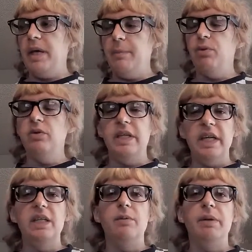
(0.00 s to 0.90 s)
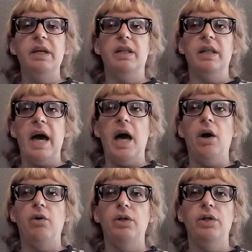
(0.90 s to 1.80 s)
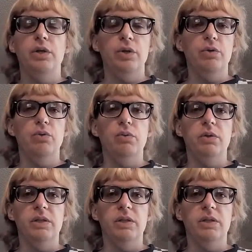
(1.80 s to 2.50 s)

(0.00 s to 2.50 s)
people need to be allowed to